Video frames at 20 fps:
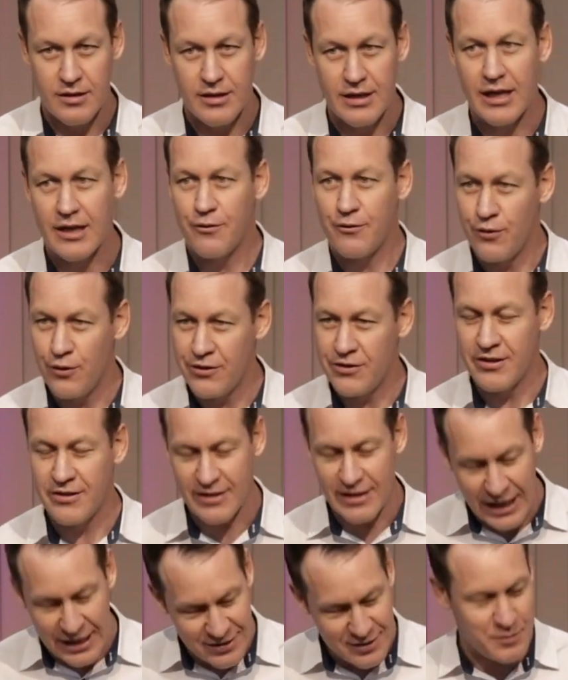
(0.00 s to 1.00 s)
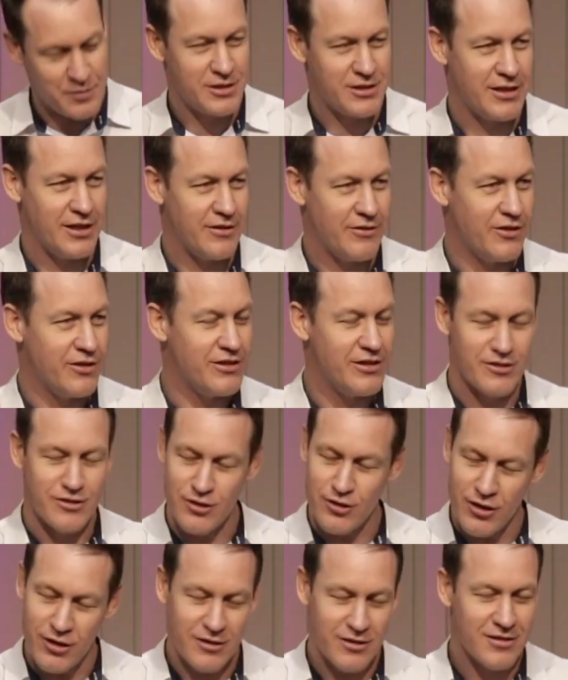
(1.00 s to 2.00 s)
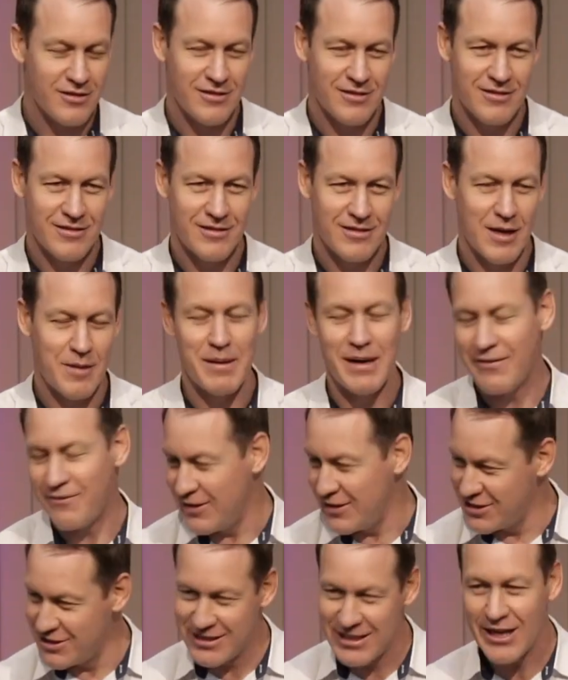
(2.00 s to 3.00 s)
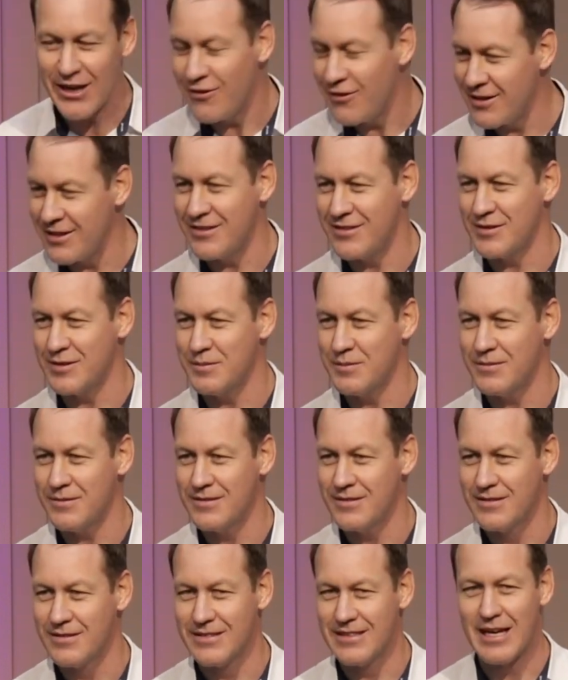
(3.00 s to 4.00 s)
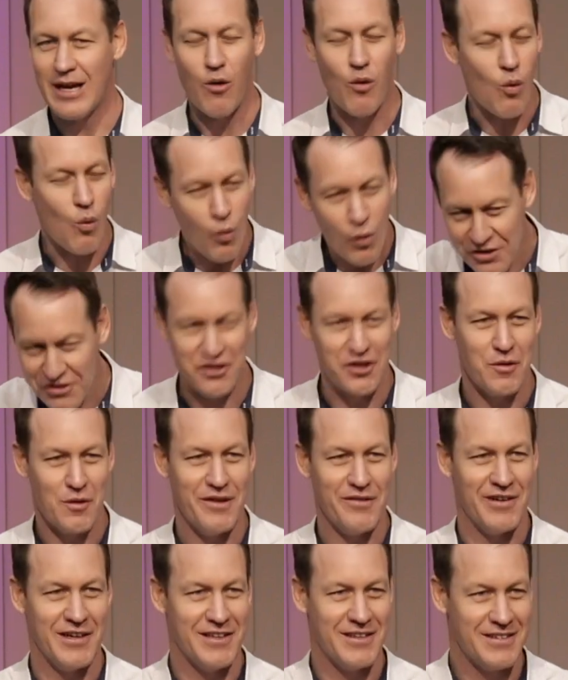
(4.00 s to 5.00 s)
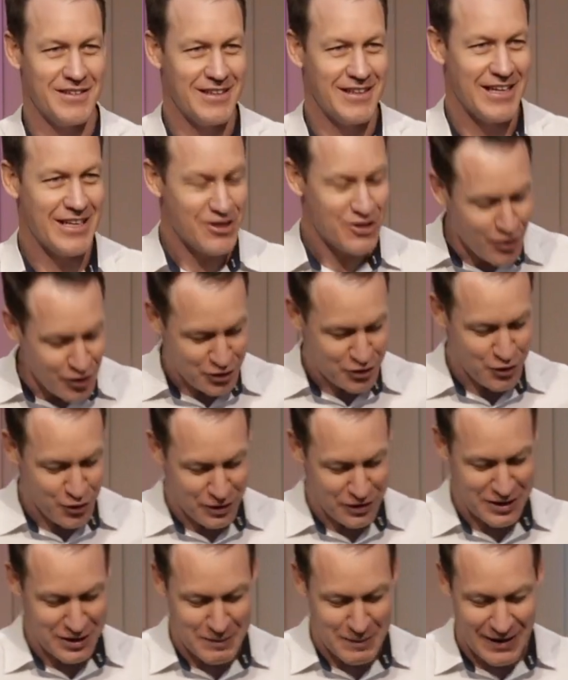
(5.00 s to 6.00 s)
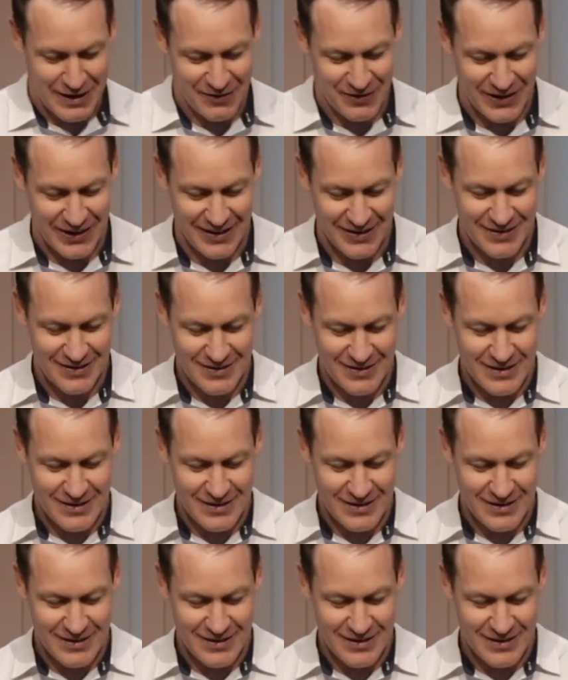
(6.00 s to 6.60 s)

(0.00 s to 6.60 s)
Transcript: Now, the first thing that has to be said, this is not about vegetarianism whatsoever. It's not talking about that.